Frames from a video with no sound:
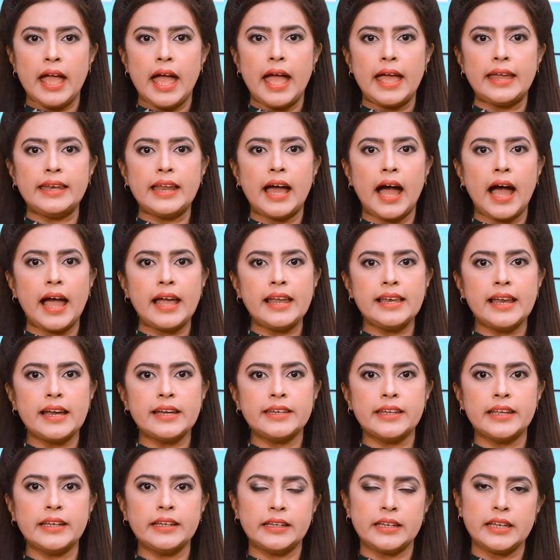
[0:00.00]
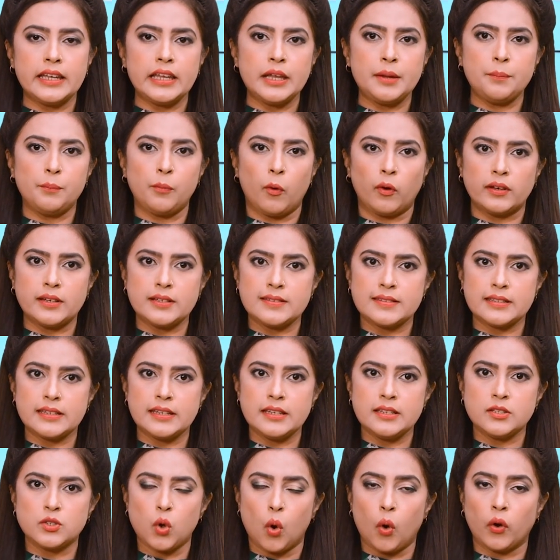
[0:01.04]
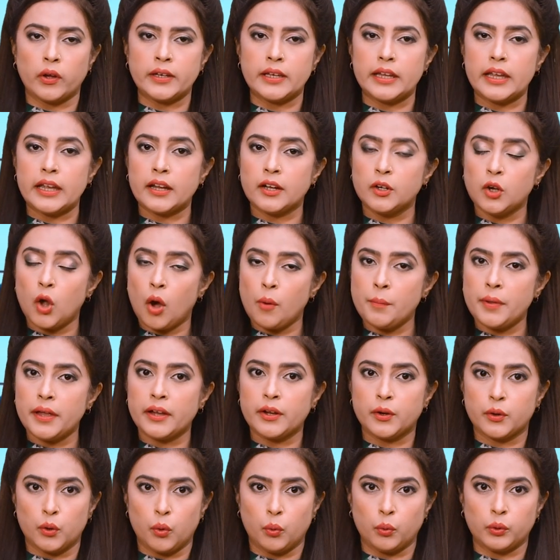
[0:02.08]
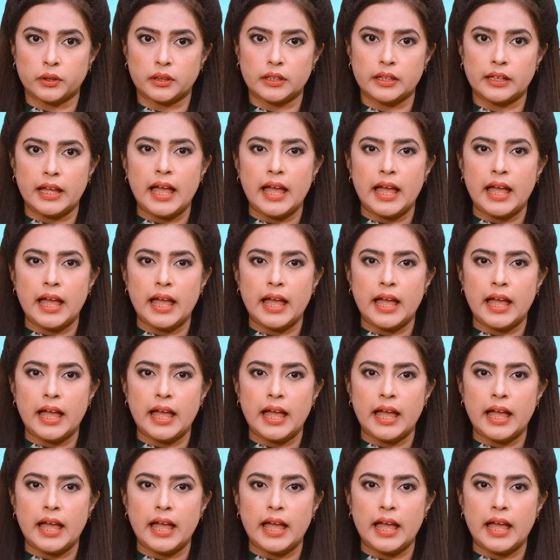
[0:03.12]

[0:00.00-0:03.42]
and highlighting key policies on economic growth,